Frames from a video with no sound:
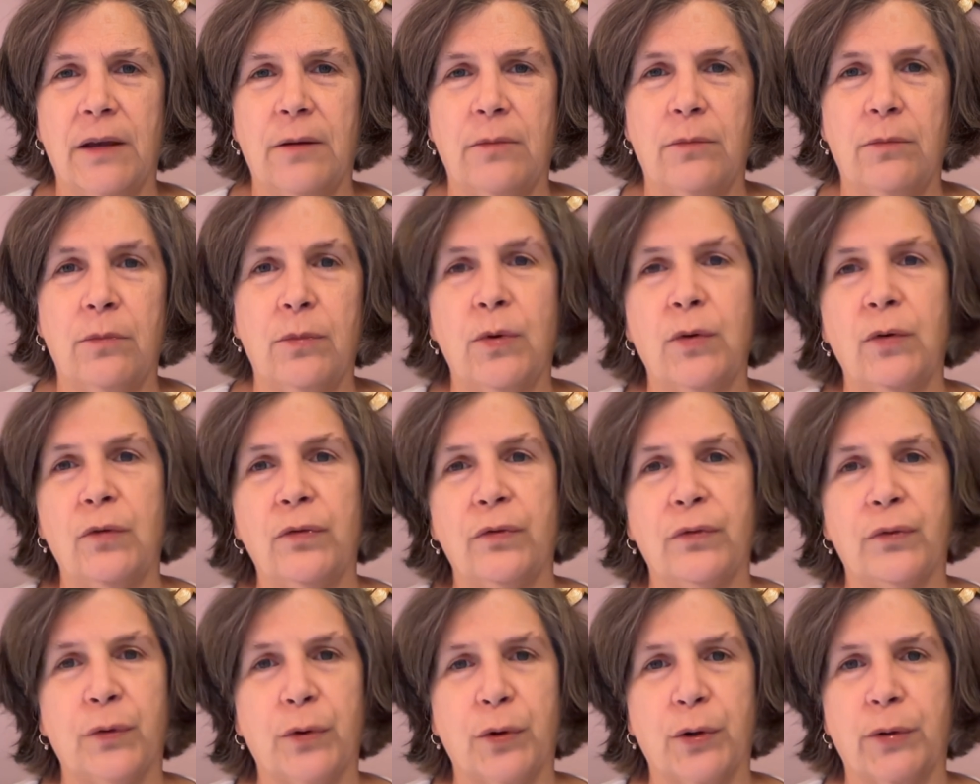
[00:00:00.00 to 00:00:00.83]

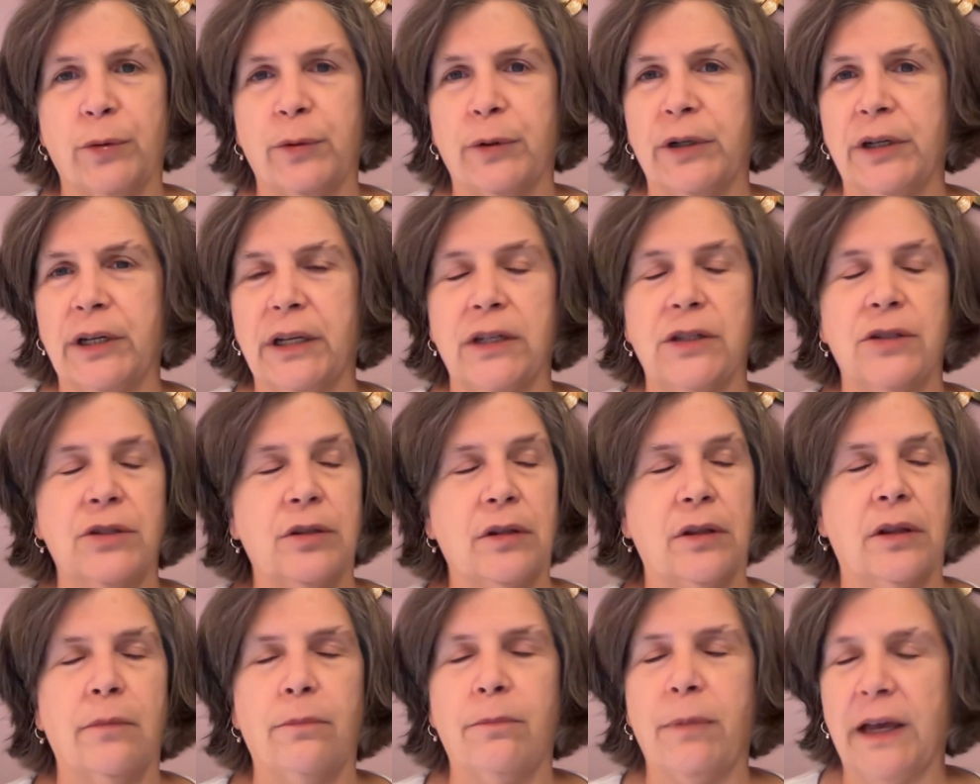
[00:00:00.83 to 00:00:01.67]
into
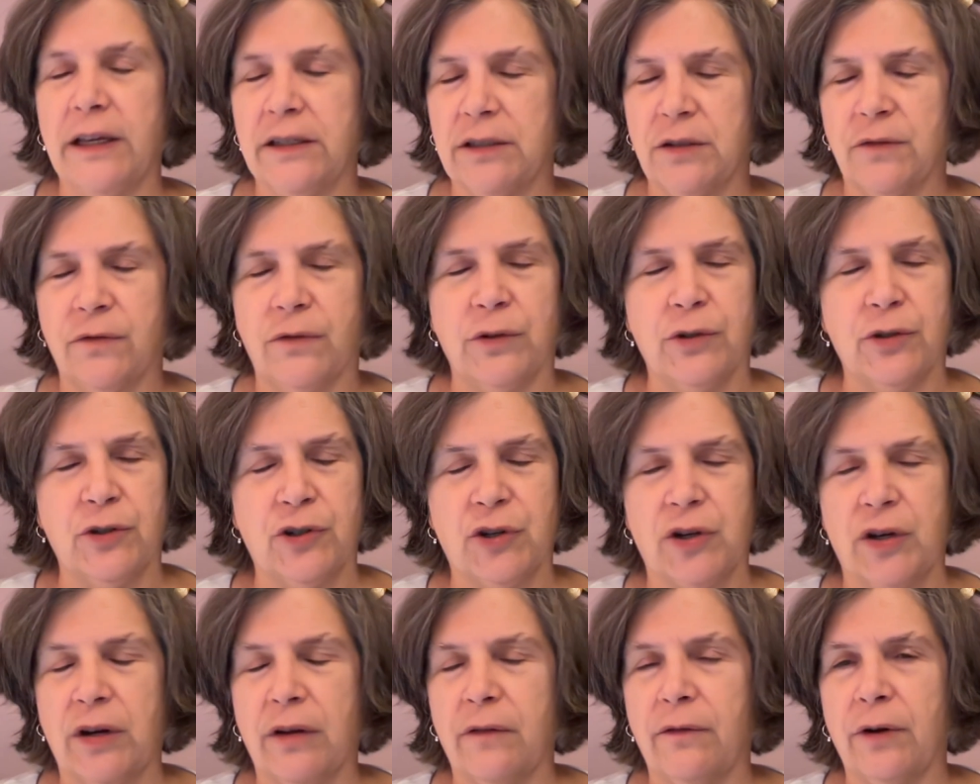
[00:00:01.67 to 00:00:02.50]
the best
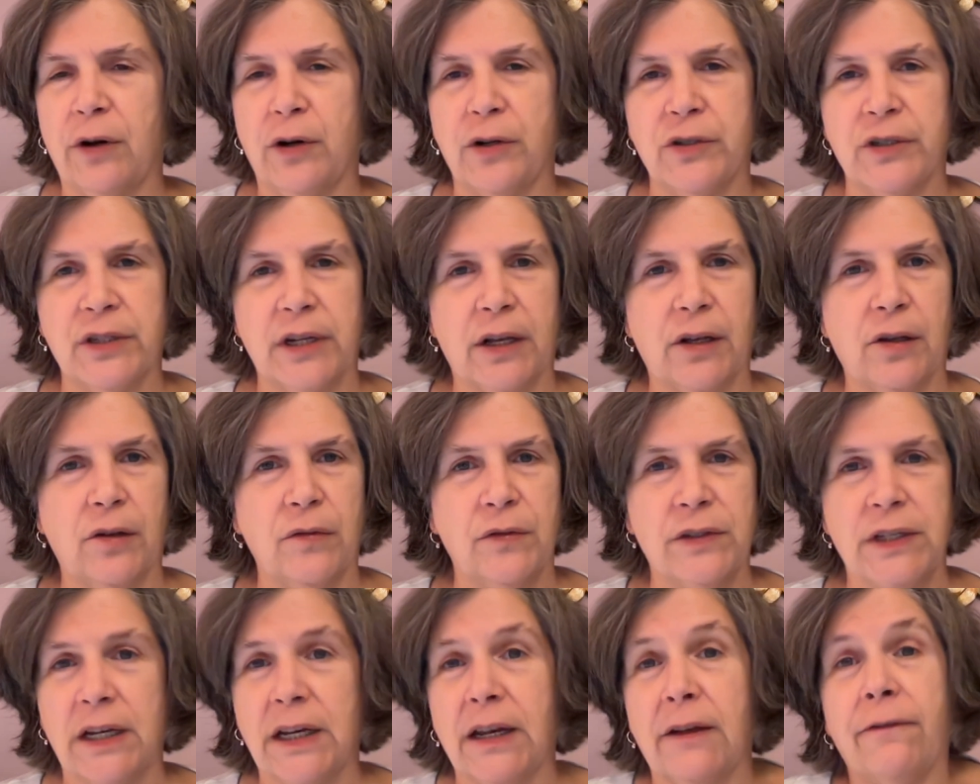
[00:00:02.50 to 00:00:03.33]
version of
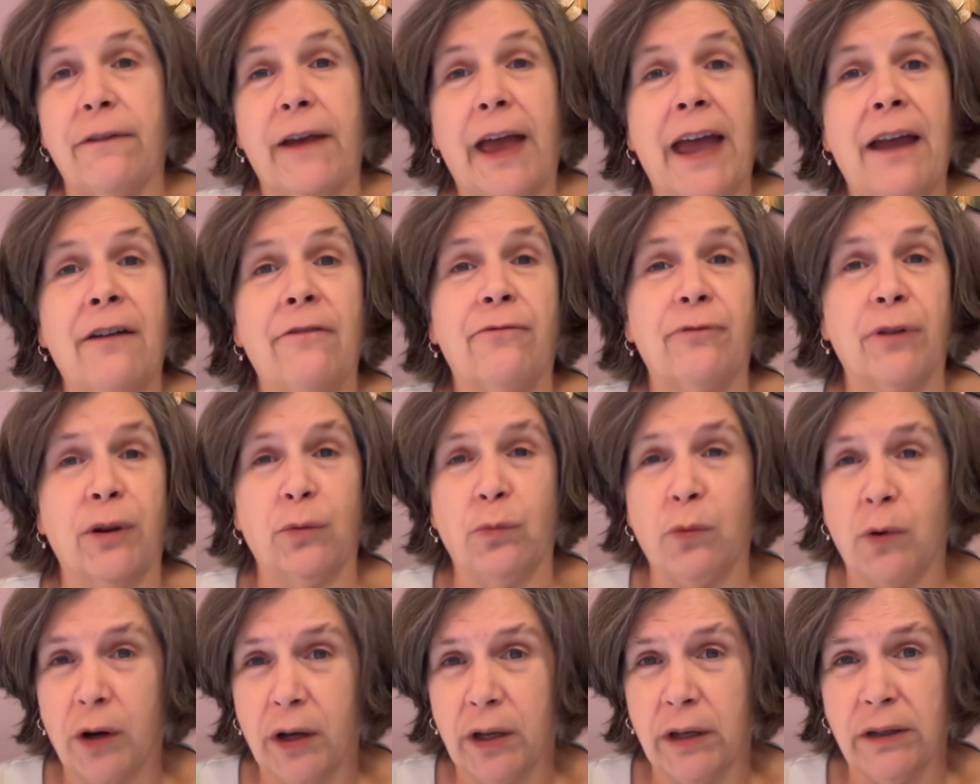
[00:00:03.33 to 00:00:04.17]
ourselves. And if
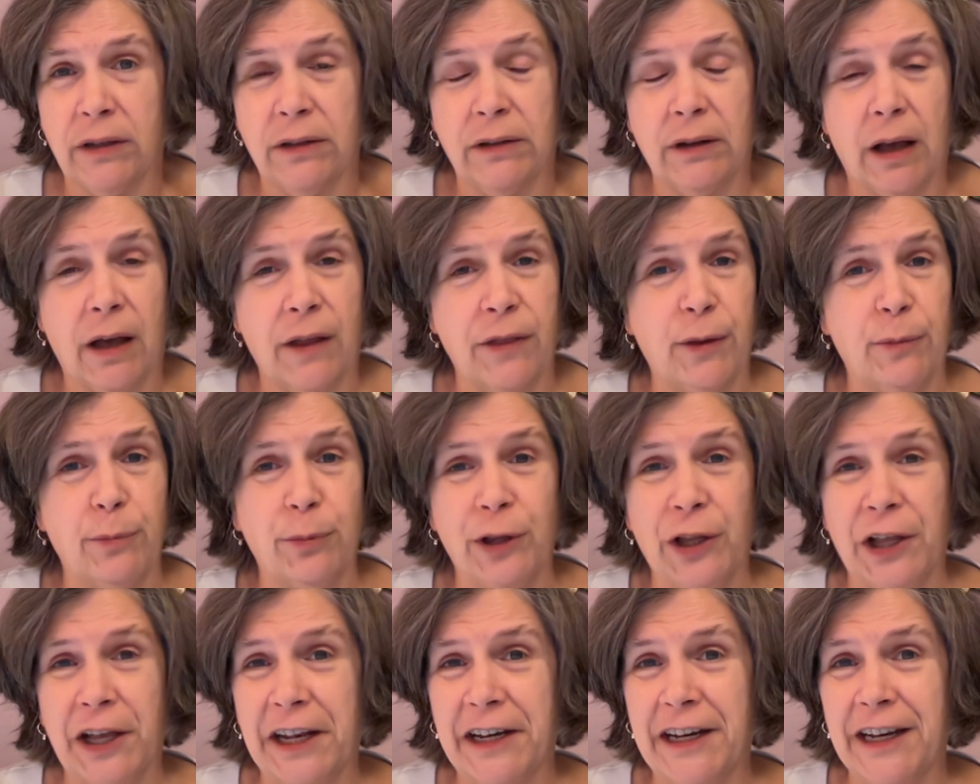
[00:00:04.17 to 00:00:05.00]
everyone on the
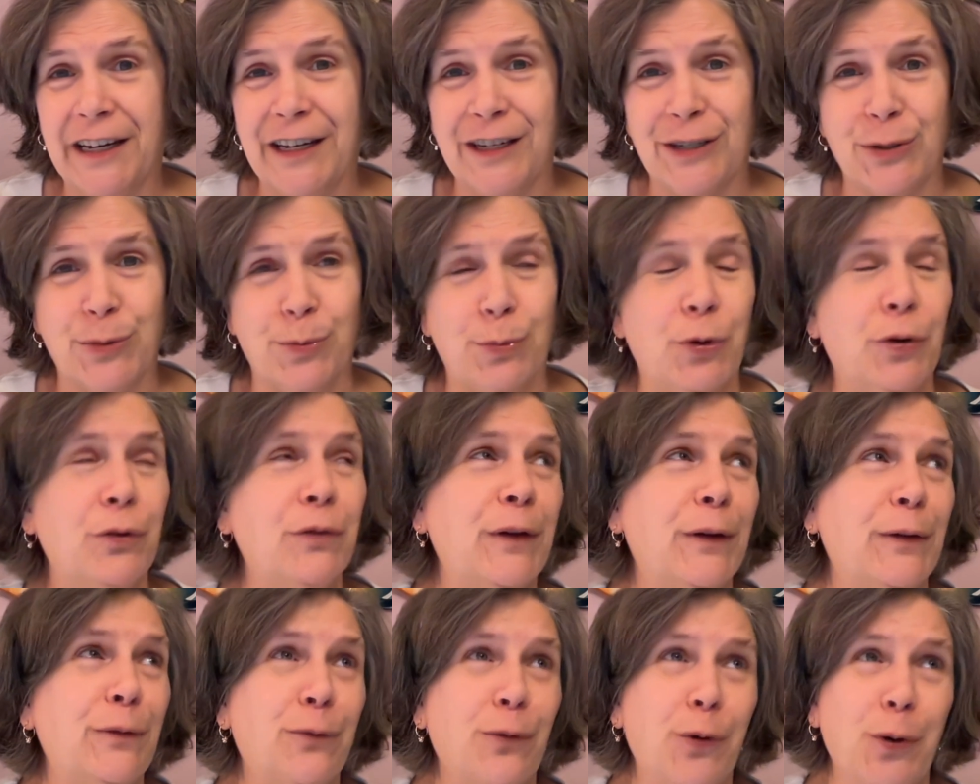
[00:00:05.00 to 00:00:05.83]
planet is
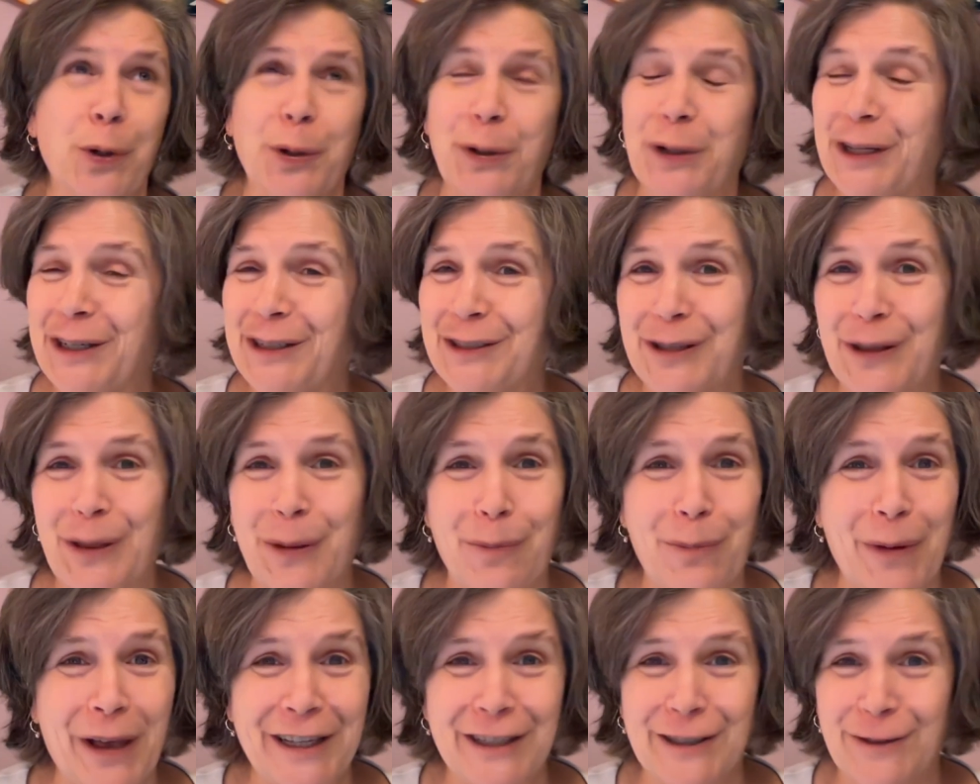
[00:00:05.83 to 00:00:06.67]
moving forward into the
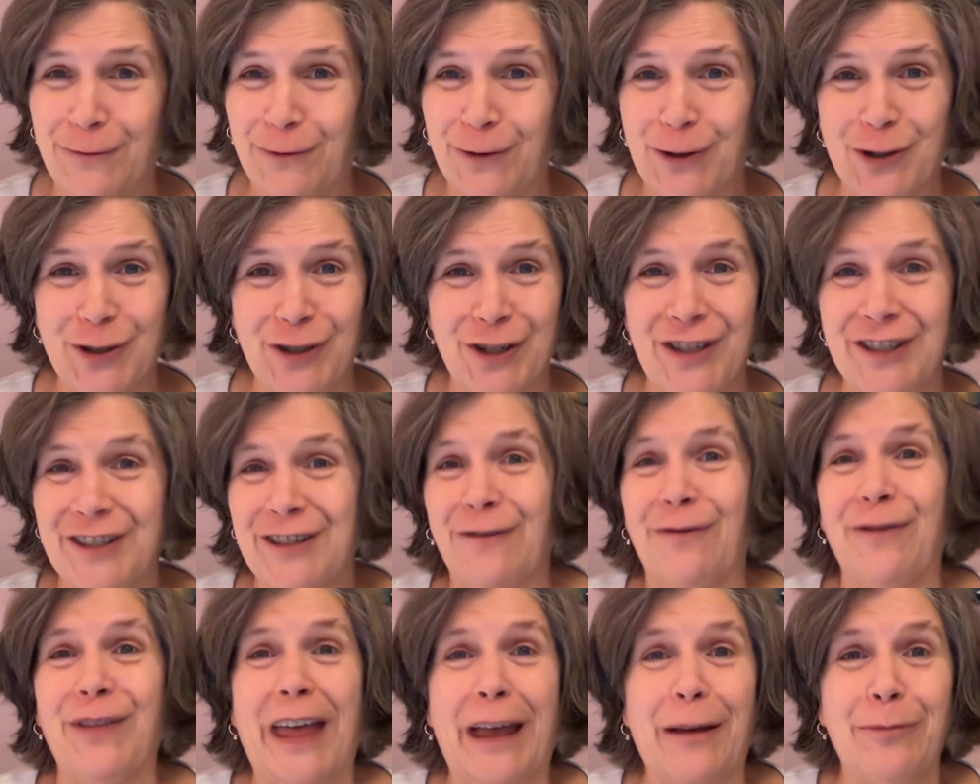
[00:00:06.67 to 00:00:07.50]
best versions
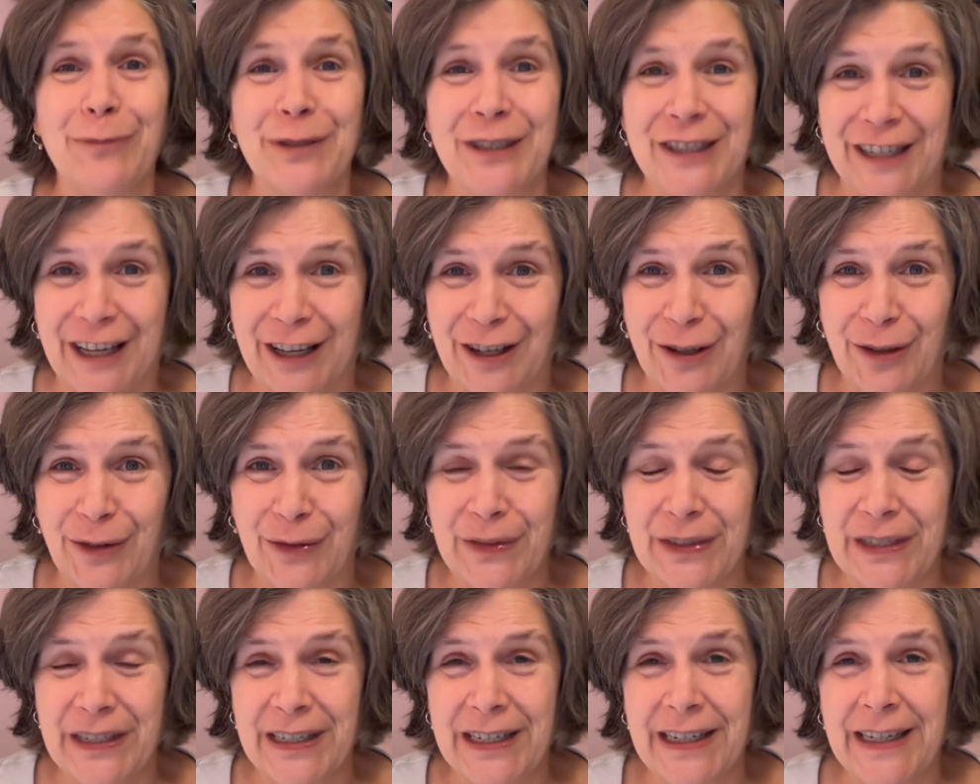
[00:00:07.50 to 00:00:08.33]
of
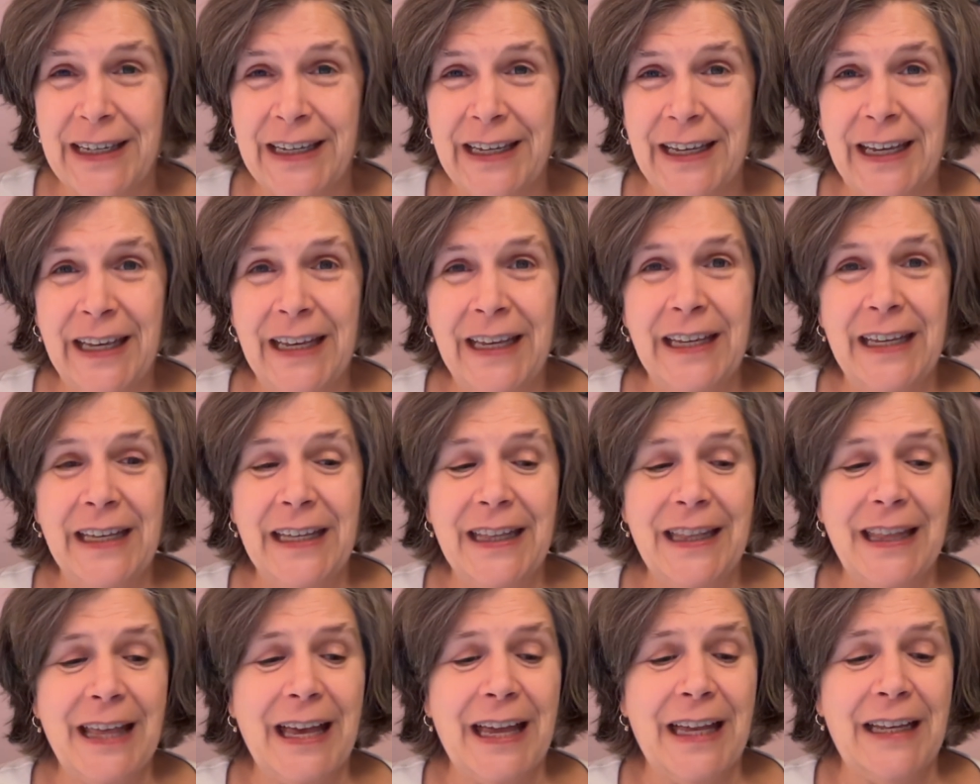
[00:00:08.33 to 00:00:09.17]
themselves,
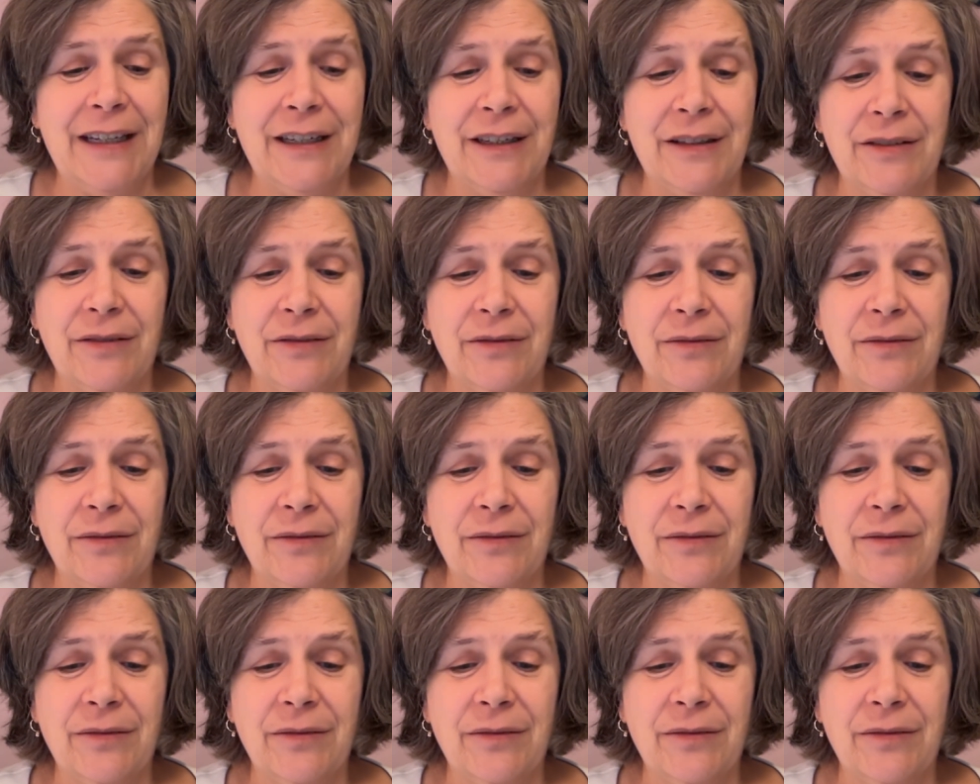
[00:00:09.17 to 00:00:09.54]
then